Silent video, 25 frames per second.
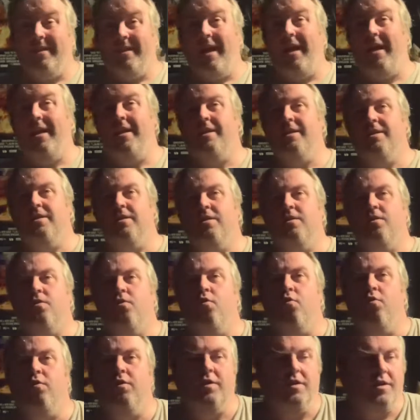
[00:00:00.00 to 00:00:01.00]
That is
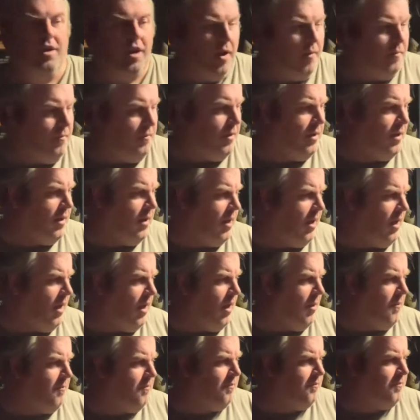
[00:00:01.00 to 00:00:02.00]
all that's come.
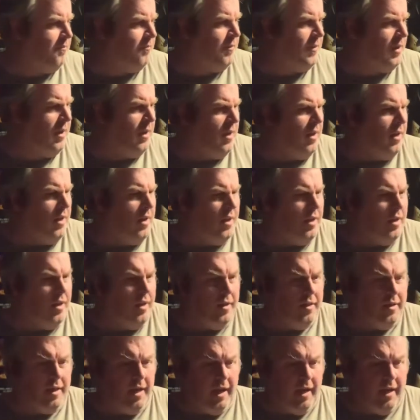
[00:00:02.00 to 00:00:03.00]

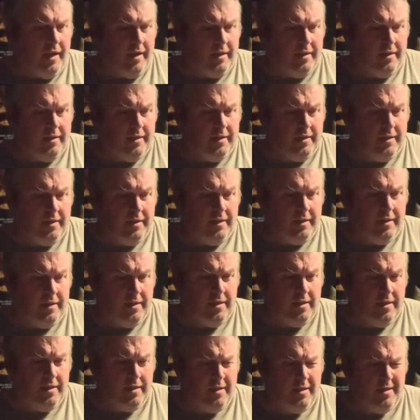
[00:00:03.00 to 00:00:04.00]
There's
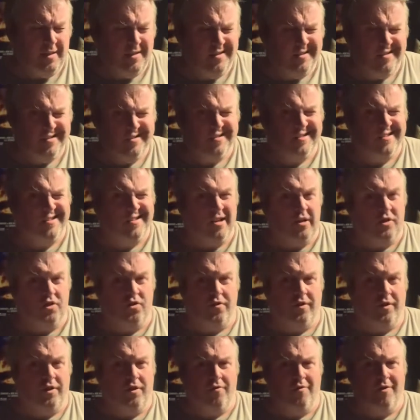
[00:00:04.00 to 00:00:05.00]

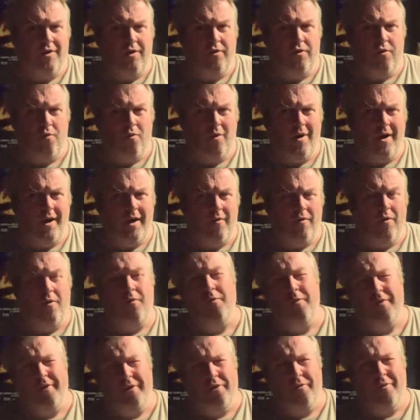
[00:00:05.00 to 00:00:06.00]
Conjuring 3 on the way. Well,
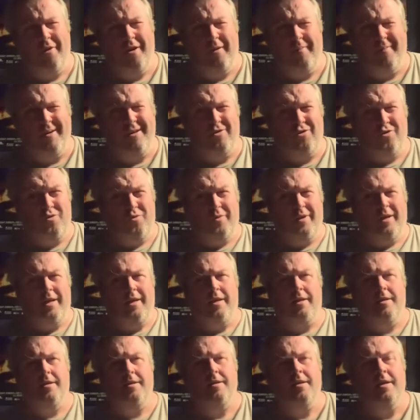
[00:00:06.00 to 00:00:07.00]
we'll be on the way in about 2
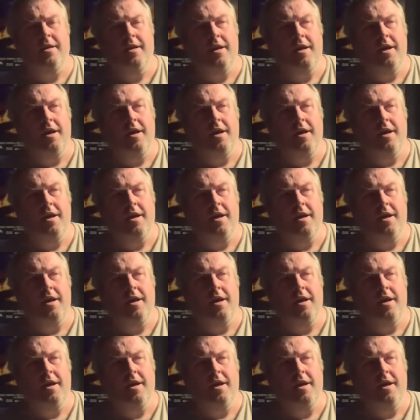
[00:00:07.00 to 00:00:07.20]
weeks.